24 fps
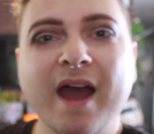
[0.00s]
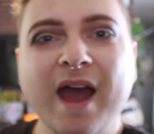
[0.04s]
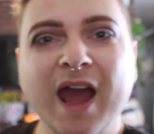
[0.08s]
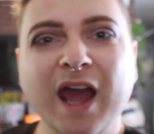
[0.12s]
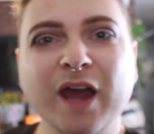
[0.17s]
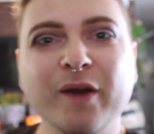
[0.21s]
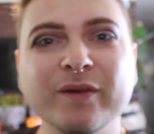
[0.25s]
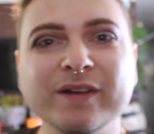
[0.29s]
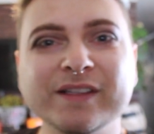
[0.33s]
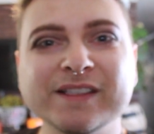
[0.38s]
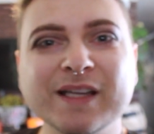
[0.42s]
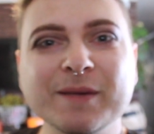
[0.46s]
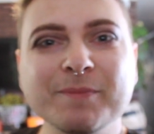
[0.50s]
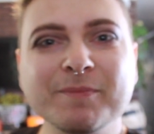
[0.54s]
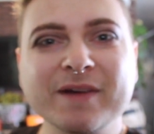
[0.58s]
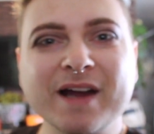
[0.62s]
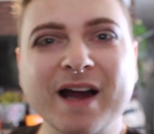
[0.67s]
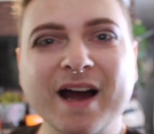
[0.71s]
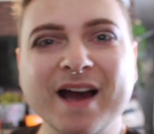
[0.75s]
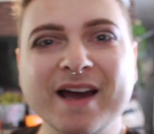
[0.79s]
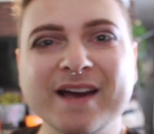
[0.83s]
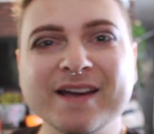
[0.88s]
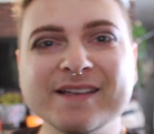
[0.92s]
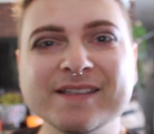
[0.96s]
Hey, what's up
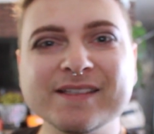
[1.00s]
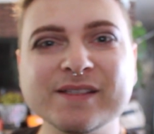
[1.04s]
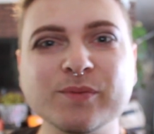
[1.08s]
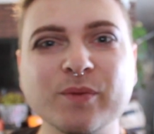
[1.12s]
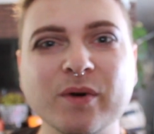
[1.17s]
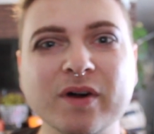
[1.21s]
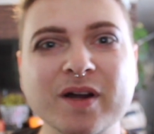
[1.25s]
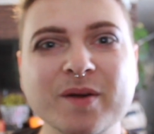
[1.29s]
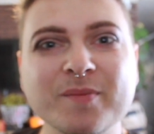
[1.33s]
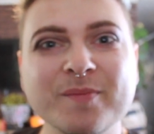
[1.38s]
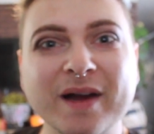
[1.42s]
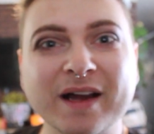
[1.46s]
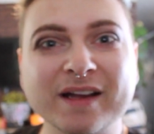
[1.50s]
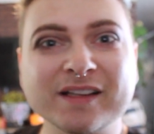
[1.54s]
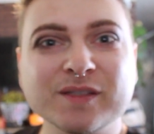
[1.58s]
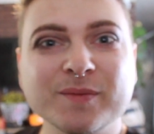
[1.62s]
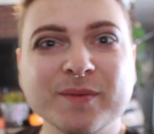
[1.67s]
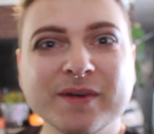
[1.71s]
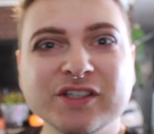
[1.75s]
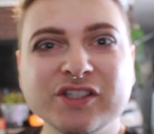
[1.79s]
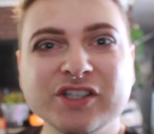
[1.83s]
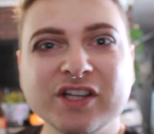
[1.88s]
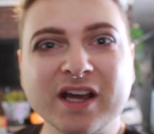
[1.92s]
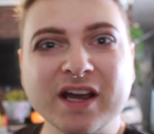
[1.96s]
guys? Welcome back to
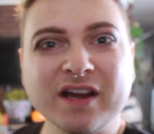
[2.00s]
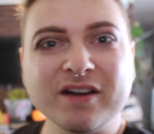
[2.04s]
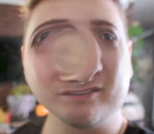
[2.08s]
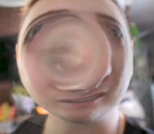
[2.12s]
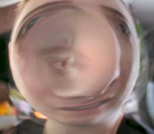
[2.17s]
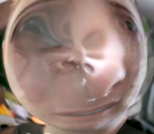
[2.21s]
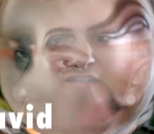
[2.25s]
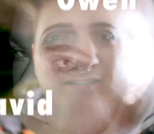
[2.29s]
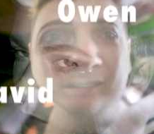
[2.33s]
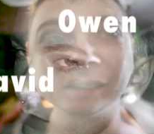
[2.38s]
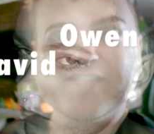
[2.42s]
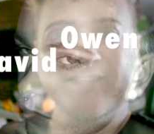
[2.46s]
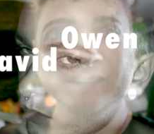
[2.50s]
my channel.